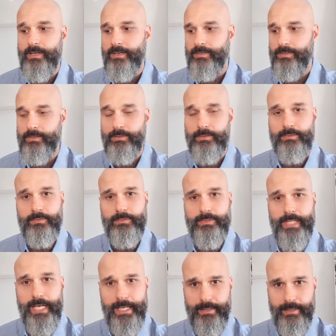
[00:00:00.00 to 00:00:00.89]
So
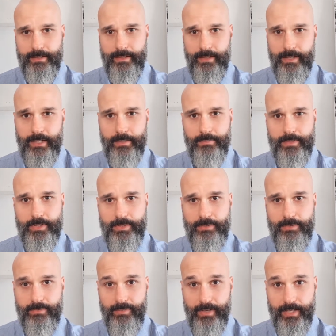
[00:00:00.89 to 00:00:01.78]
take the time
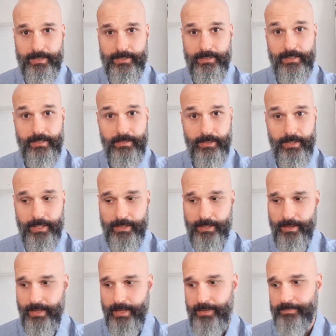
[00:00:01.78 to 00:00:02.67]
to invest and look
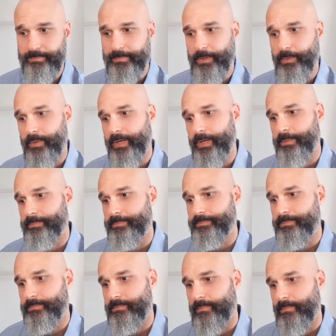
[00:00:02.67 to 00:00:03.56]
into that, okay?
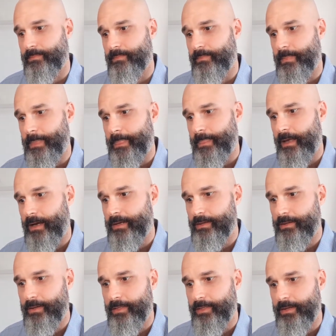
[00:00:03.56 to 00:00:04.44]

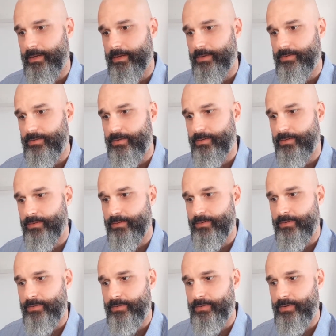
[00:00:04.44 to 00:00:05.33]
Another thing is